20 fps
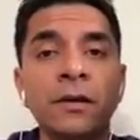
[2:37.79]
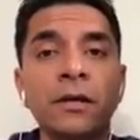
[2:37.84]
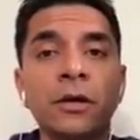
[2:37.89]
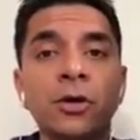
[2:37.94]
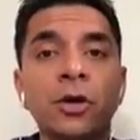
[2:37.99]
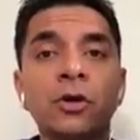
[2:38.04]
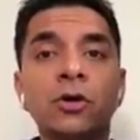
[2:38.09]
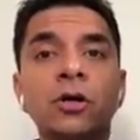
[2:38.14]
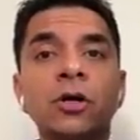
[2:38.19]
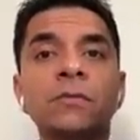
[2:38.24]
Now,
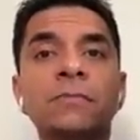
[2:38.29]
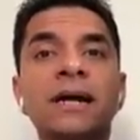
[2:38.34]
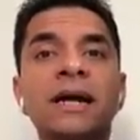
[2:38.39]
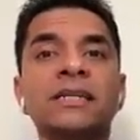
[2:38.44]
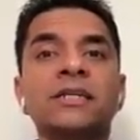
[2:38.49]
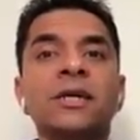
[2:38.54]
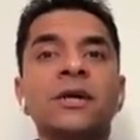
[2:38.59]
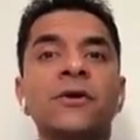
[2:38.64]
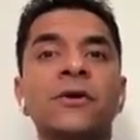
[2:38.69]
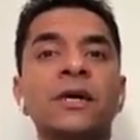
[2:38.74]
your good
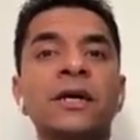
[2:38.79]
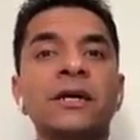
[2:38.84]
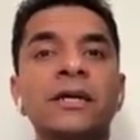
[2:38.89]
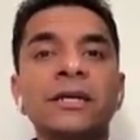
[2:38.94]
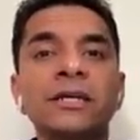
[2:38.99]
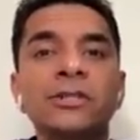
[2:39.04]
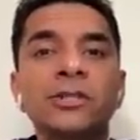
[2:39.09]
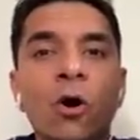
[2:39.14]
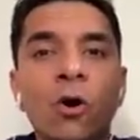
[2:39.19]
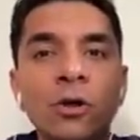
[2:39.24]
bacteria
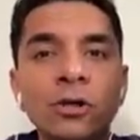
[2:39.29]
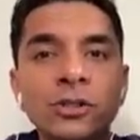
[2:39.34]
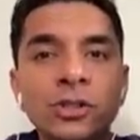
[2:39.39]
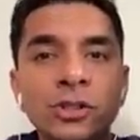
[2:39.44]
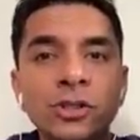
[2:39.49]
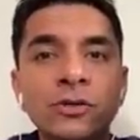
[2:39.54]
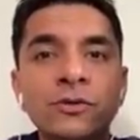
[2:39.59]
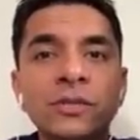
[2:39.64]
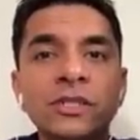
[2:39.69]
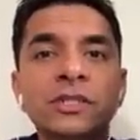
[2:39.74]
is
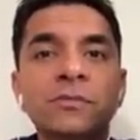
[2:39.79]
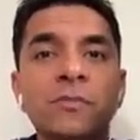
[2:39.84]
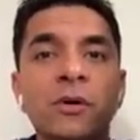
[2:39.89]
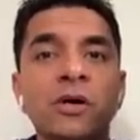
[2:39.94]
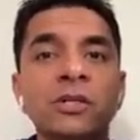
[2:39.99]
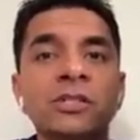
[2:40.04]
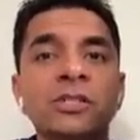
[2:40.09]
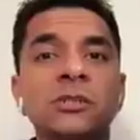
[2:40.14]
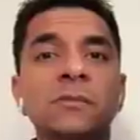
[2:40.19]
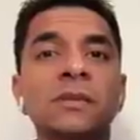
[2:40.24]
also
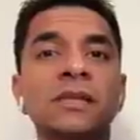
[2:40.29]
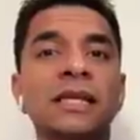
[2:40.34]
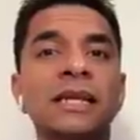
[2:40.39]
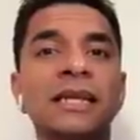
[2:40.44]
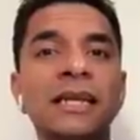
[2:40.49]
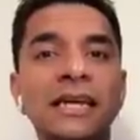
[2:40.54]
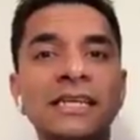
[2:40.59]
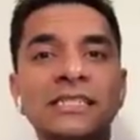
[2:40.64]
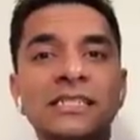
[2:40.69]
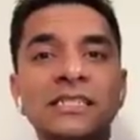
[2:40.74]
responsible
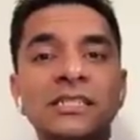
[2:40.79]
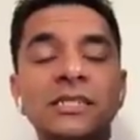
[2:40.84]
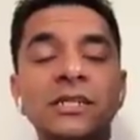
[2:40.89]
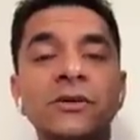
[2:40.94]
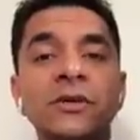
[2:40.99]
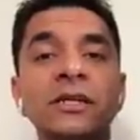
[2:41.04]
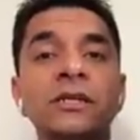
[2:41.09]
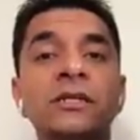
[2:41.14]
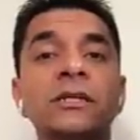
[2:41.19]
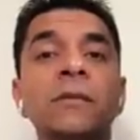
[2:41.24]
and
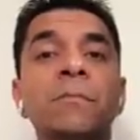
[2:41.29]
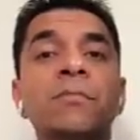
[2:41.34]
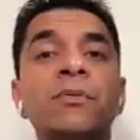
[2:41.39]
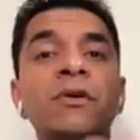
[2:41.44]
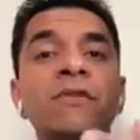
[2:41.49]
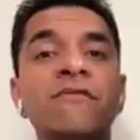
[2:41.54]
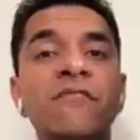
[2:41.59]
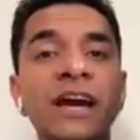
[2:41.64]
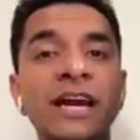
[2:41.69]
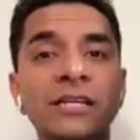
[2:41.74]
necessary to
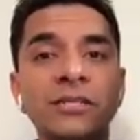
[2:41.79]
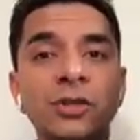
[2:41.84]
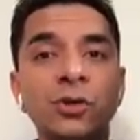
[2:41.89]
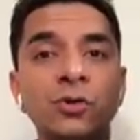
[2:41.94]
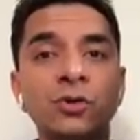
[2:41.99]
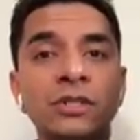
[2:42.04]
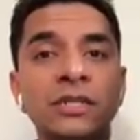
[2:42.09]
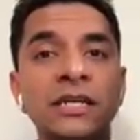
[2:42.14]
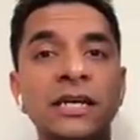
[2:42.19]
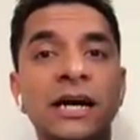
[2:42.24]
prevent
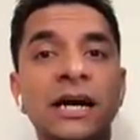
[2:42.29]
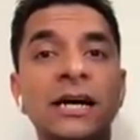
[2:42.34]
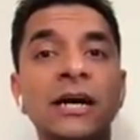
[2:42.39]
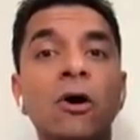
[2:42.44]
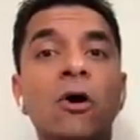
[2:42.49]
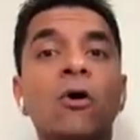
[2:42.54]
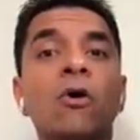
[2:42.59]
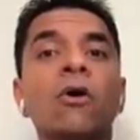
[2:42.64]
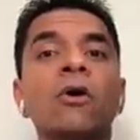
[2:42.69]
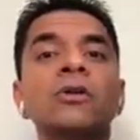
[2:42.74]
UTI
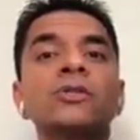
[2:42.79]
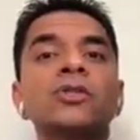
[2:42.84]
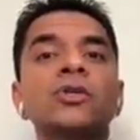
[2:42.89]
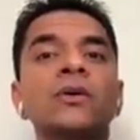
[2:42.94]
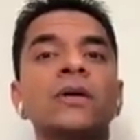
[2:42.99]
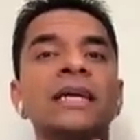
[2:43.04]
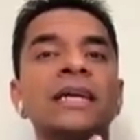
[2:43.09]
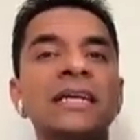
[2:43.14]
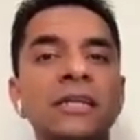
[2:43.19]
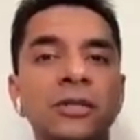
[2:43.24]
or
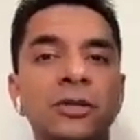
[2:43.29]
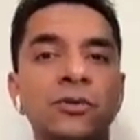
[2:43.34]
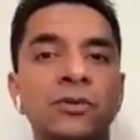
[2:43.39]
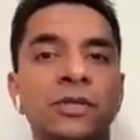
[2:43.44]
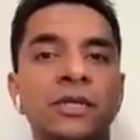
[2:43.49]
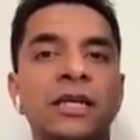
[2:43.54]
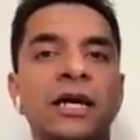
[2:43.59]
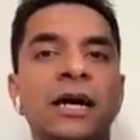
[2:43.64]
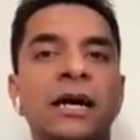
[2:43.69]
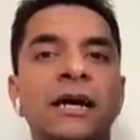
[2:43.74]
also heal
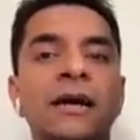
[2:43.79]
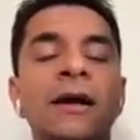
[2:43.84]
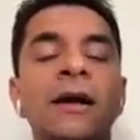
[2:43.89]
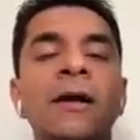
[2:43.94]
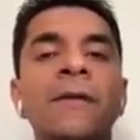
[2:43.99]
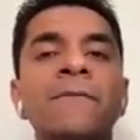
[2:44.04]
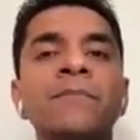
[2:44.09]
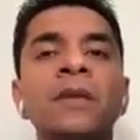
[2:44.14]
UTI.